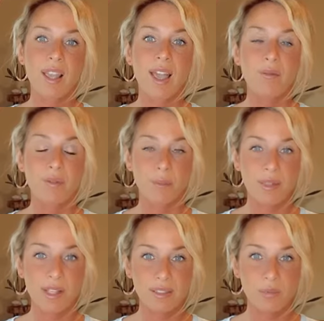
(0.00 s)
And from
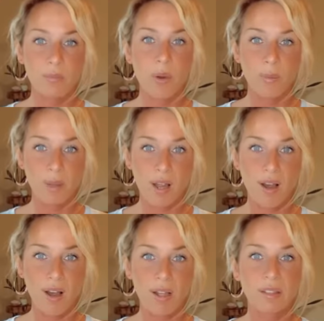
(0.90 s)
this moment
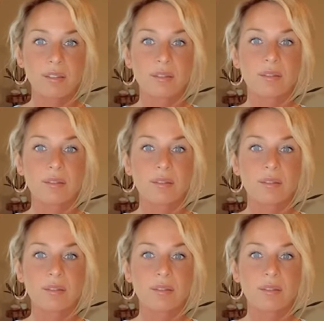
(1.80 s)
on,